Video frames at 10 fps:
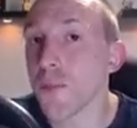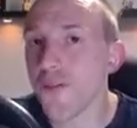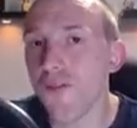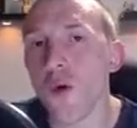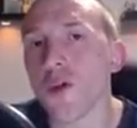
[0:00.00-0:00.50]

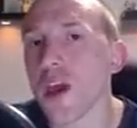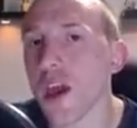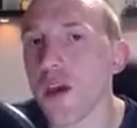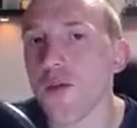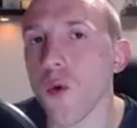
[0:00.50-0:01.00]
before the
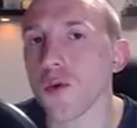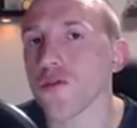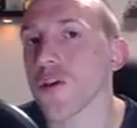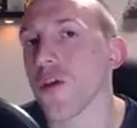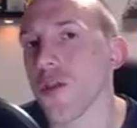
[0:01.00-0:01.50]

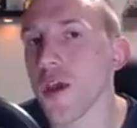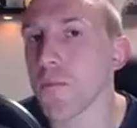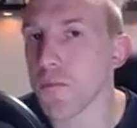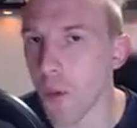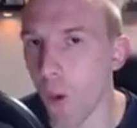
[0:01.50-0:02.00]
heroes, the
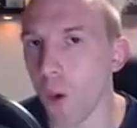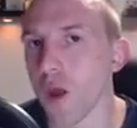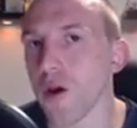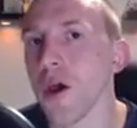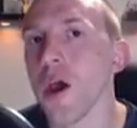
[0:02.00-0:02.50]

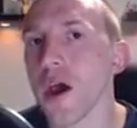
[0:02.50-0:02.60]
Bowler.